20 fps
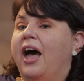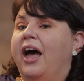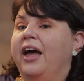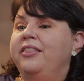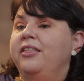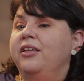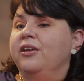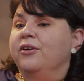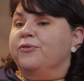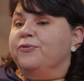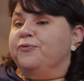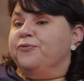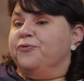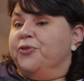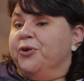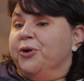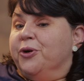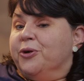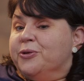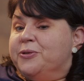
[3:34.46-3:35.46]
I think
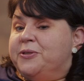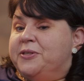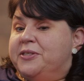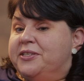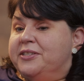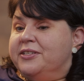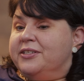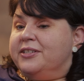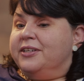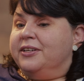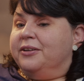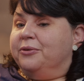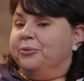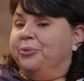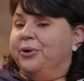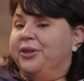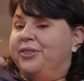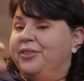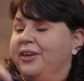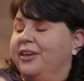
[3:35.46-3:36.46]
first,
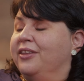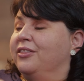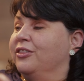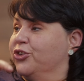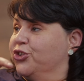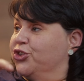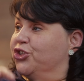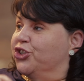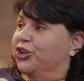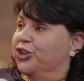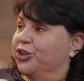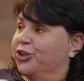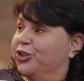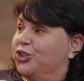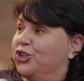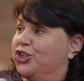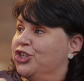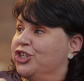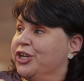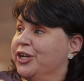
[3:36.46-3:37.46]
within the
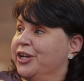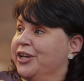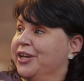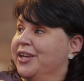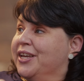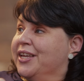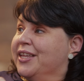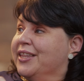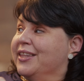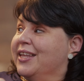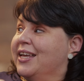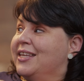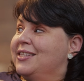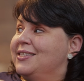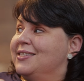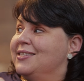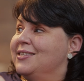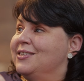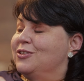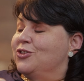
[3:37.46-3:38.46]
church,
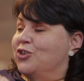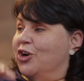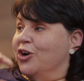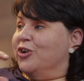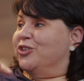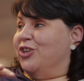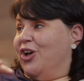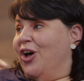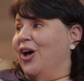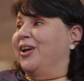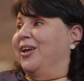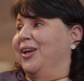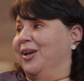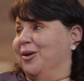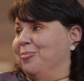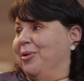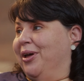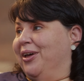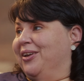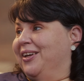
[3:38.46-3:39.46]
let's start talking
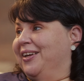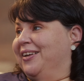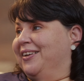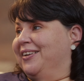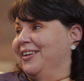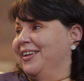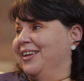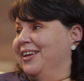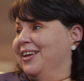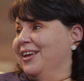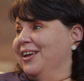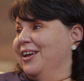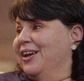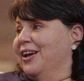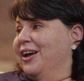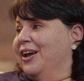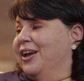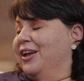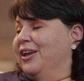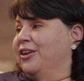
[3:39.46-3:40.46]
about it.
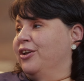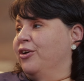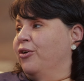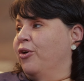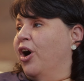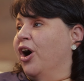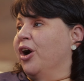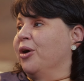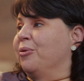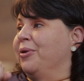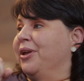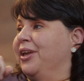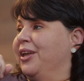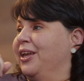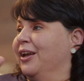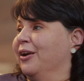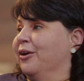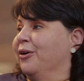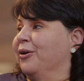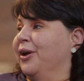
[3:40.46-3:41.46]
You know, are we
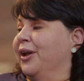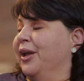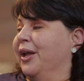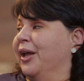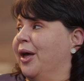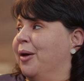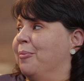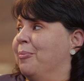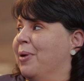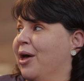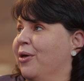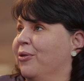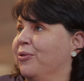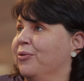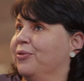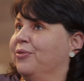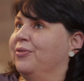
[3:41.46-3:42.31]
hearing about